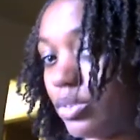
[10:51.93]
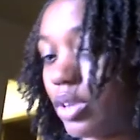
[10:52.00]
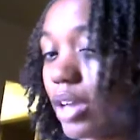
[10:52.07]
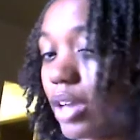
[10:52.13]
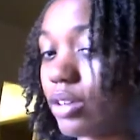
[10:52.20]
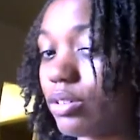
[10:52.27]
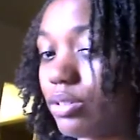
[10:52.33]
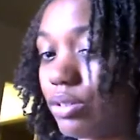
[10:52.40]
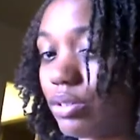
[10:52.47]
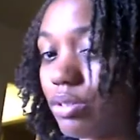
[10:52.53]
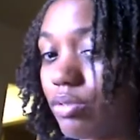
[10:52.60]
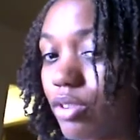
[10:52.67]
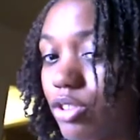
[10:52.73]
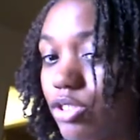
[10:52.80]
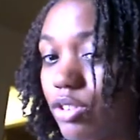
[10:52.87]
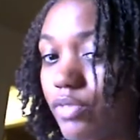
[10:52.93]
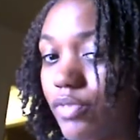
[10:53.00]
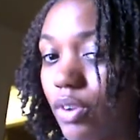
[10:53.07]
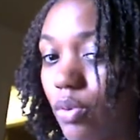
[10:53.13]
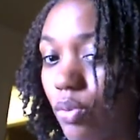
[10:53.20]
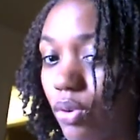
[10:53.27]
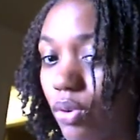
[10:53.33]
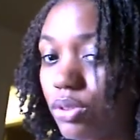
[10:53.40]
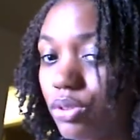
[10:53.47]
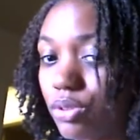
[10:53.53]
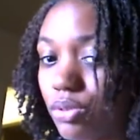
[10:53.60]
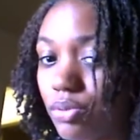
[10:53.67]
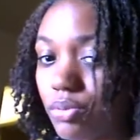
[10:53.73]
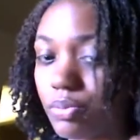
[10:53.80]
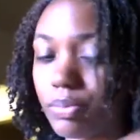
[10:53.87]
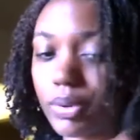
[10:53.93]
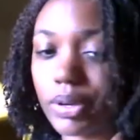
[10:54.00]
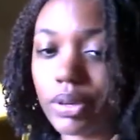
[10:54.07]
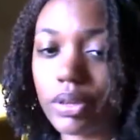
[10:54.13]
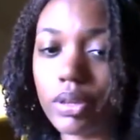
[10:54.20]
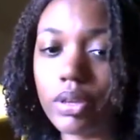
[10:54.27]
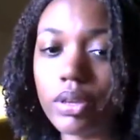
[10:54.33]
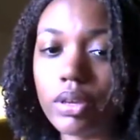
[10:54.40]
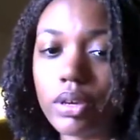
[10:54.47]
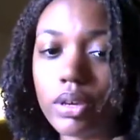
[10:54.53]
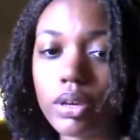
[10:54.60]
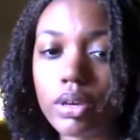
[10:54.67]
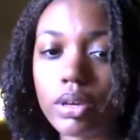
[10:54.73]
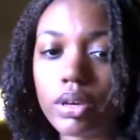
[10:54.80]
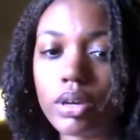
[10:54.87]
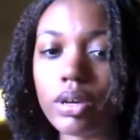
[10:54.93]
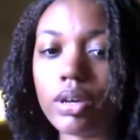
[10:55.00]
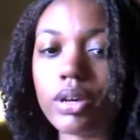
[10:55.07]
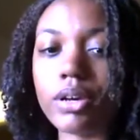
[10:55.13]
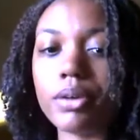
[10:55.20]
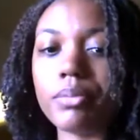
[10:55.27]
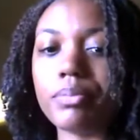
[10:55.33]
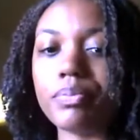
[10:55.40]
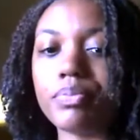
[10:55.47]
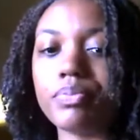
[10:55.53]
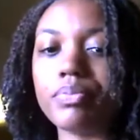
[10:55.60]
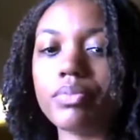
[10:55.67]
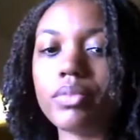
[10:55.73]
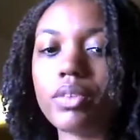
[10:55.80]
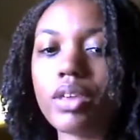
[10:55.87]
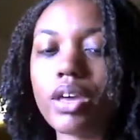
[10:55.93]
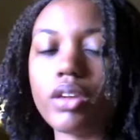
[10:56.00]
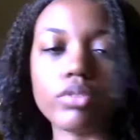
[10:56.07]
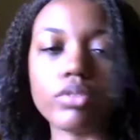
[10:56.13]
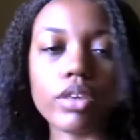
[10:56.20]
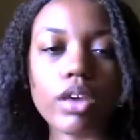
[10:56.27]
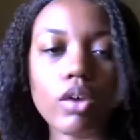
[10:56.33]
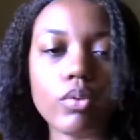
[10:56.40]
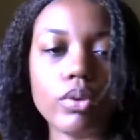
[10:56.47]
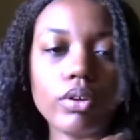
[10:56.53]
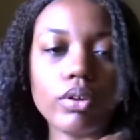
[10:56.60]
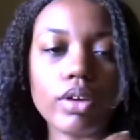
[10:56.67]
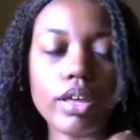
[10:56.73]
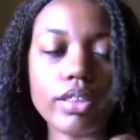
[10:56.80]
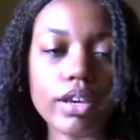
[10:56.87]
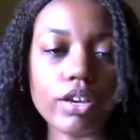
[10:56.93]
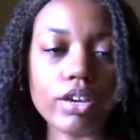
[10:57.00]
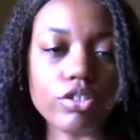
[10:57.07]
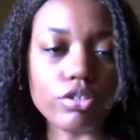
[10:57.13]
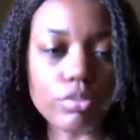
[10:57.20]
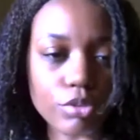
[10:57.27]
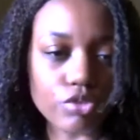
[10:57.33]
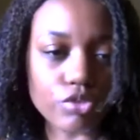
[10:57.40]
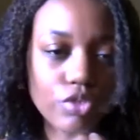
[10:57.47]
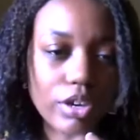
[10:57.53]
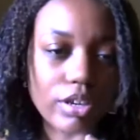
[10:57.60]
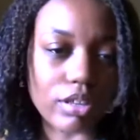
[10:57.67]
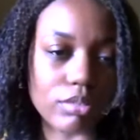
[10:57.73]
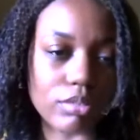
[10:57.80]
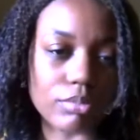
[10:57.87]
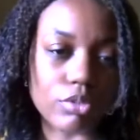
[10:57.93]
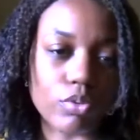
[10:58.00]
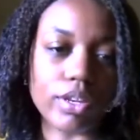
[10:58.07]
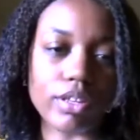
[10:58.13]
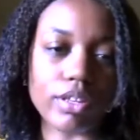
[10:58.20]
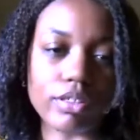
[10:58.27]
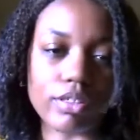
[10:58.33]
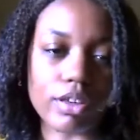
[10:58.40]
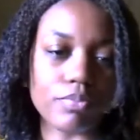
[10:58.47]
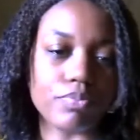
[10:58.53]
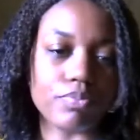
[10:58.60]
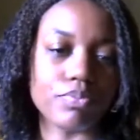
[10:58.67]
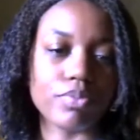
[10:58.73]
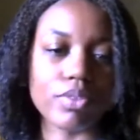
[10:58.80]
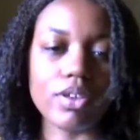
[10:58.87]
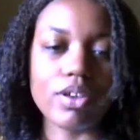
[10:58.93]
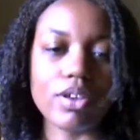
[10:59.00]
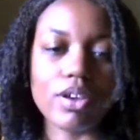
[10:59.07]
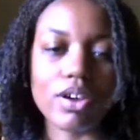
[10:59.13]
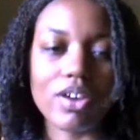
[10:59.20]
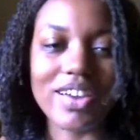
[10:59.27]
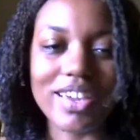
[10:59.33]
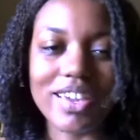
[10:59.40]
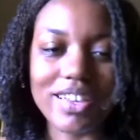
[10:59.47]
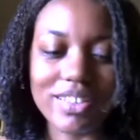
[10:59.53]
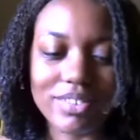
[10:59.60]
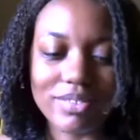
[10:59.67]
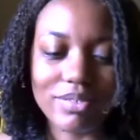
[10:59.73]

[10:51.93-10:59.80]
I could scratch it if I want to, but I don't think I will. I think I just blow dry and get some of the wetness out. Alright.